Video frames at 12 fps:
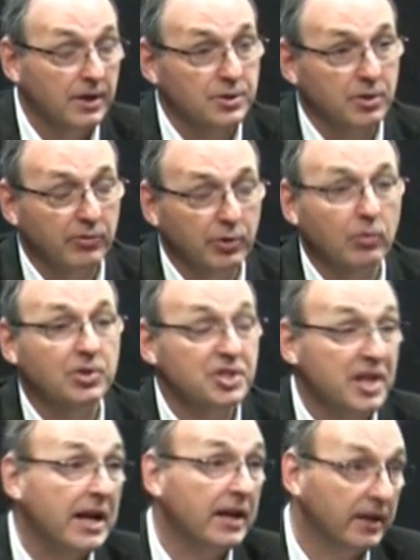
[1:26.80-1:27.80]
So if you were
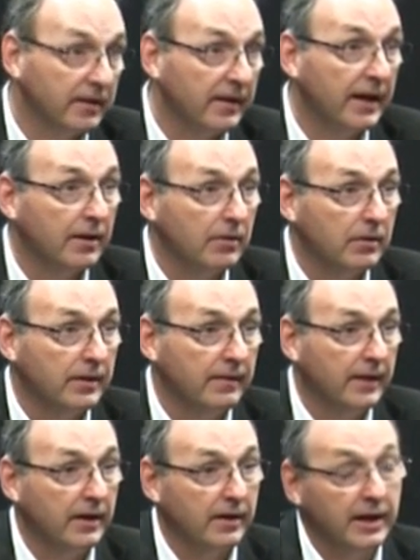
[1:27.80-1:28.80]
standing in that in
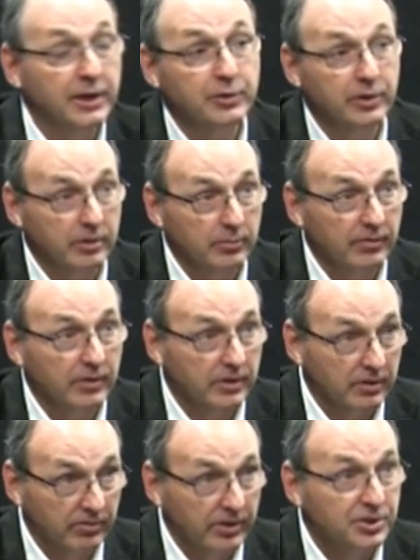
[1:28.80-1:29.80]
that atrium of the
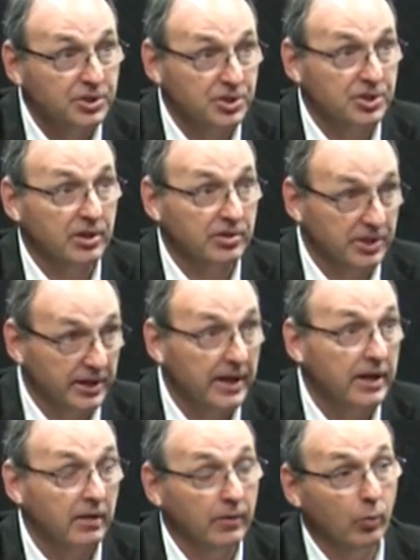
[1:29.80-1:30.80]
convention center
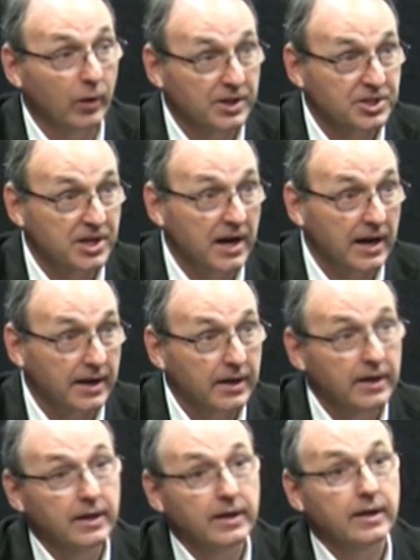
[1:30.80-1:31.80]
today on the west side,
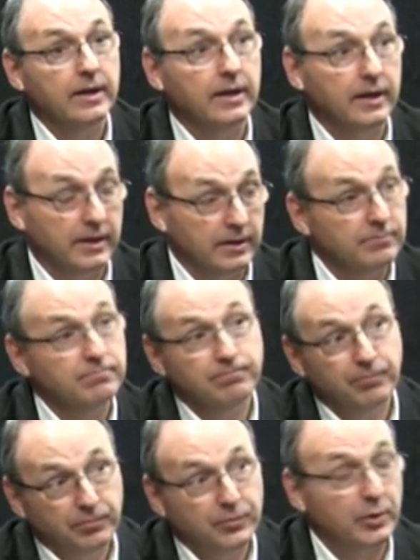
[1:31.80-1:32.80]
in
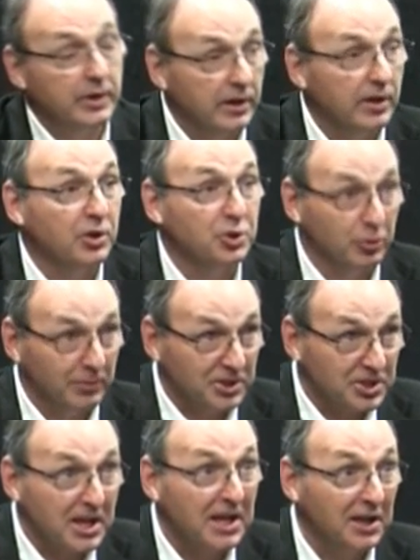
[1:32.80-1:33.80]
three years you'll be
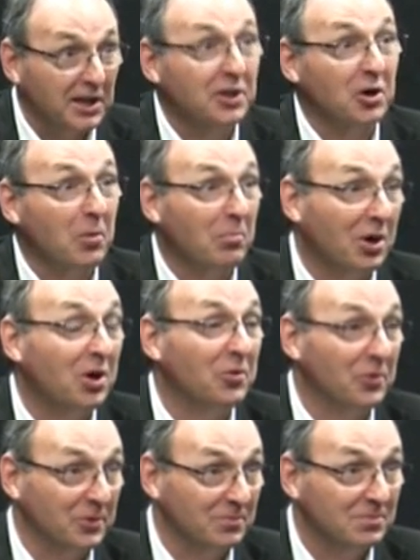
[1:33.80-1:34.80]
standing in our
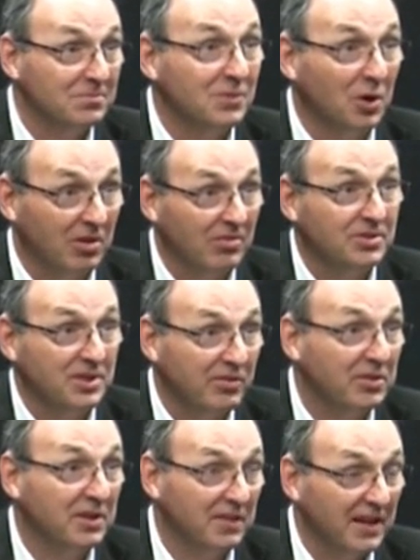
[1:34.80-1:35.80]
ballroom our
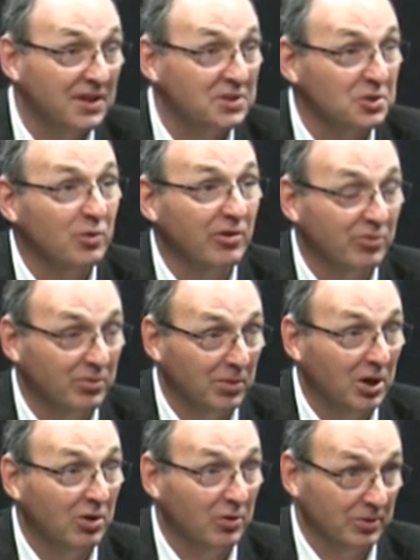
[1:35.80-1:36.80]
17,000 square foot
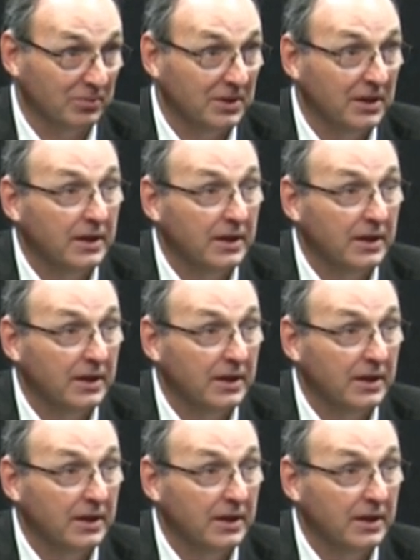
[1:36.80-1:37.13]
ballroom.